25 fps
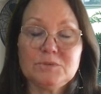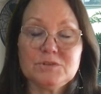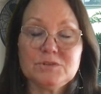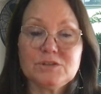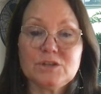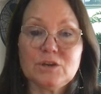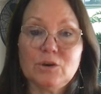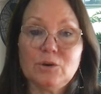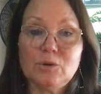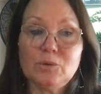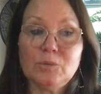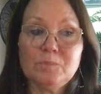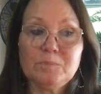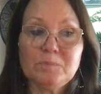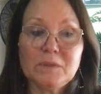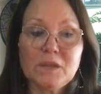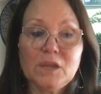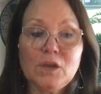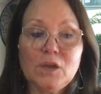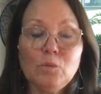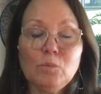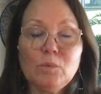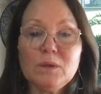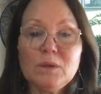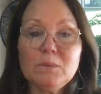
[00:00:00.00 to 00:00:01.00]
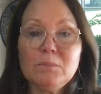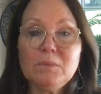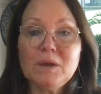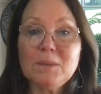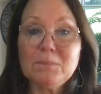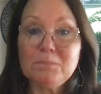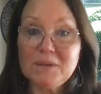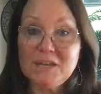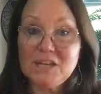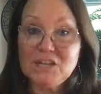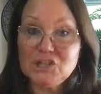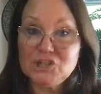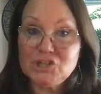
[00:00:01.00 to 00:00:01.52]
So we
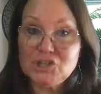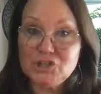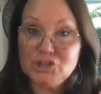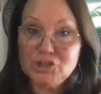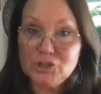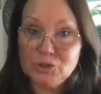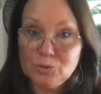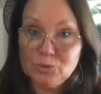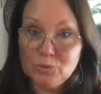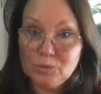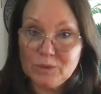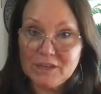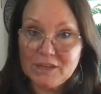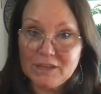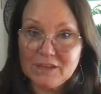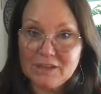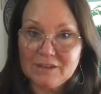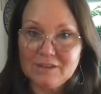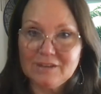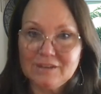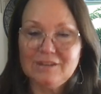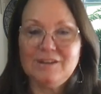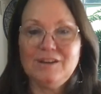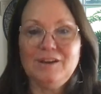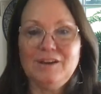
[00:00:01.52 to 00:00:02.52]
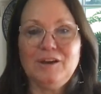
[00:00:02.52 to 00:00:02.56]
might be doing